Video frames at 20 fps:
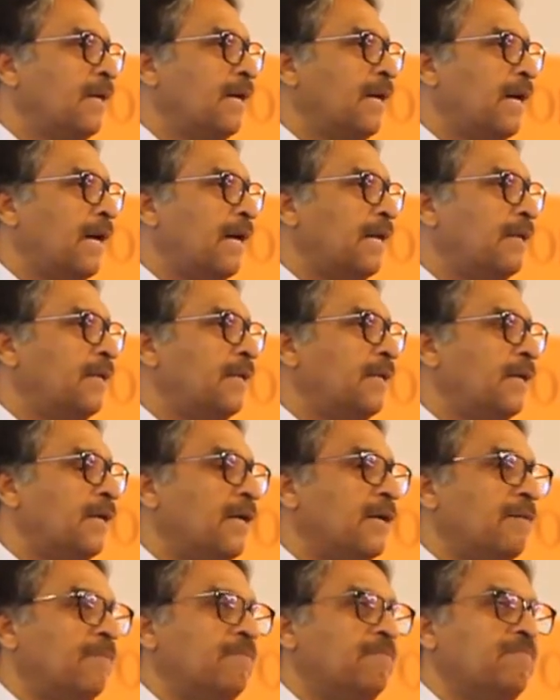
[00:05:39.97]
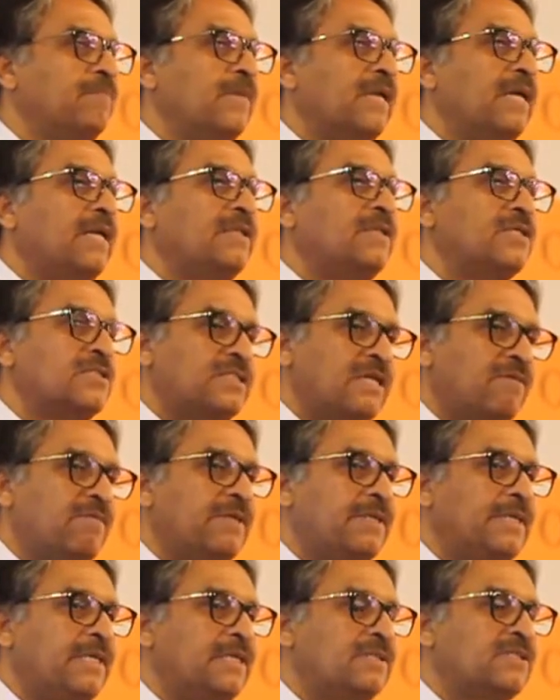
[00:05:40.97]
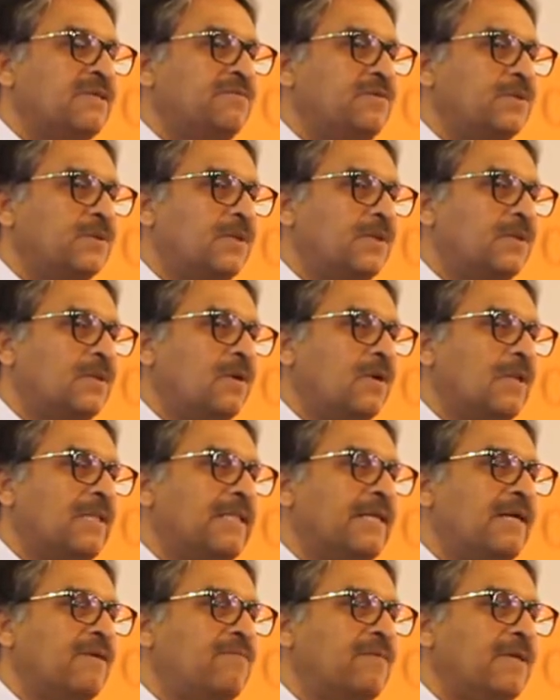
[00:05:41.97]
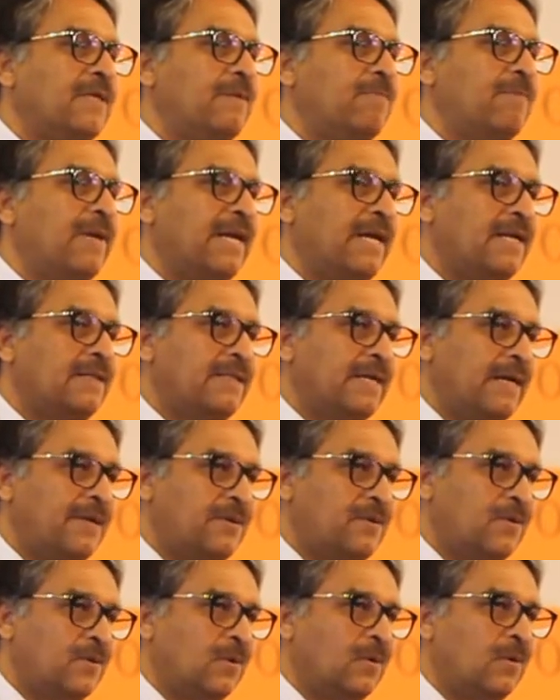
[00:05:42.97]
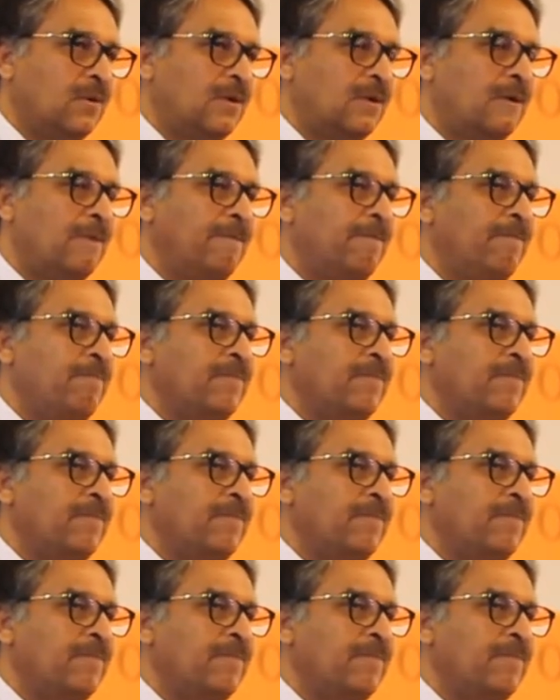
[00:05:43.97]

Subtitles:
And in the 70s, if you recall, that we played that role